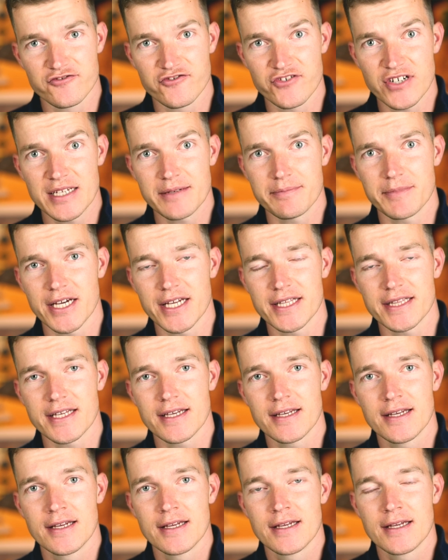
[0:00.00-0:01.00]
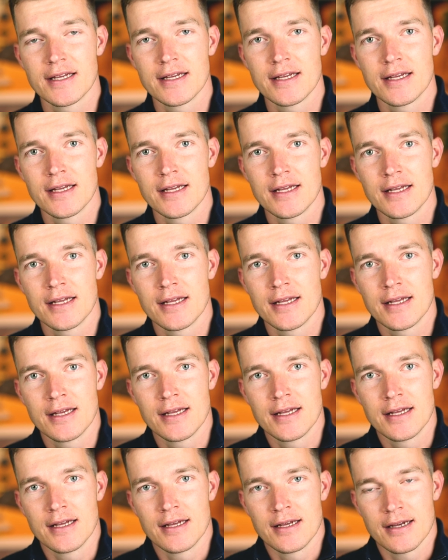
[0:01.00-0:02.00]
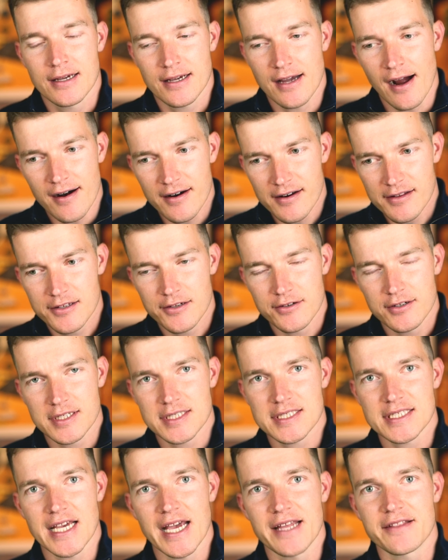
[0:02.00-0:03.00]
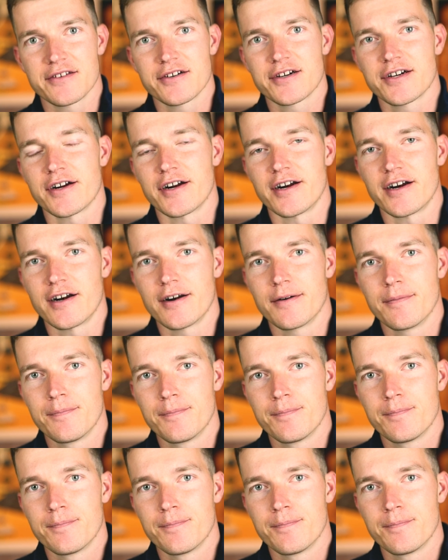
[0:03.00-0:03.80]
dream, and Carl Jung said to her,